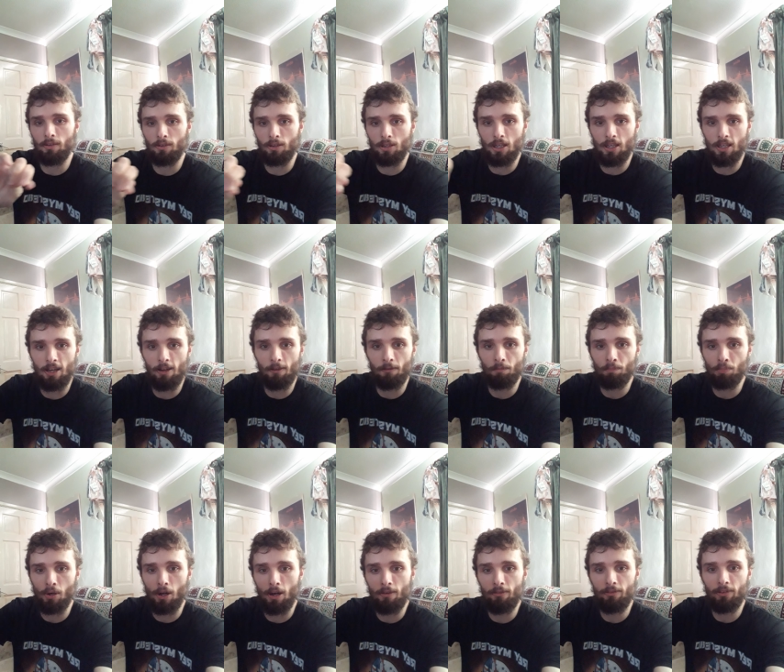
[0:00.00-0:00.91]
kind of
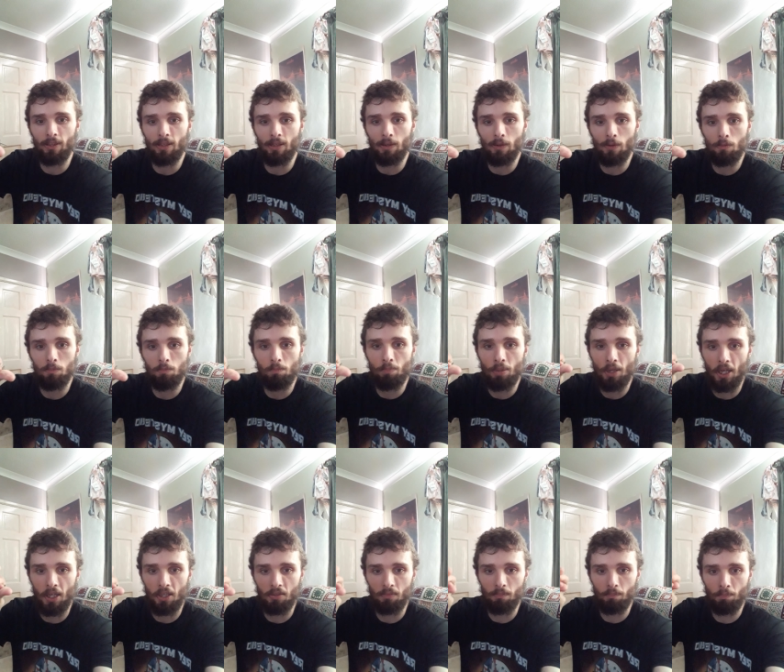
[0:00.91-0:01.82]
profile
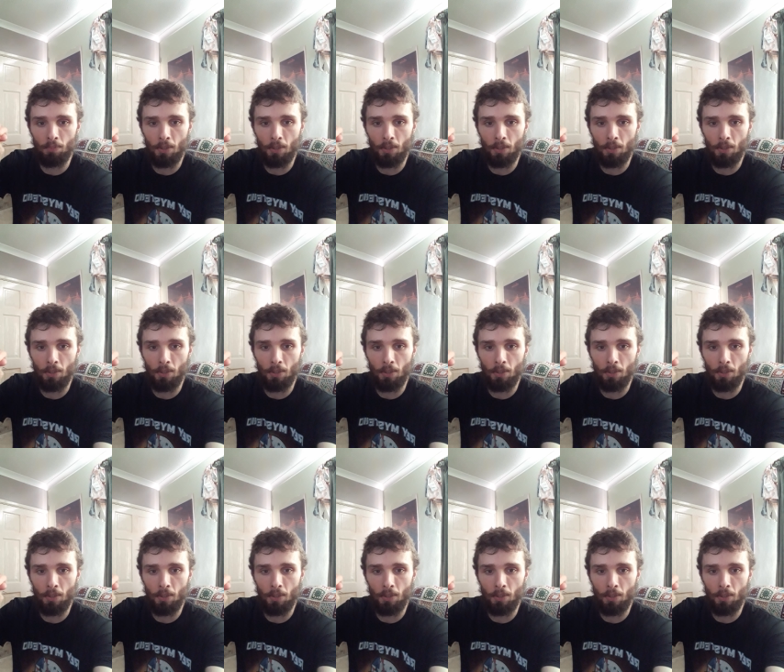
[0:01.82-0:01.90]
pic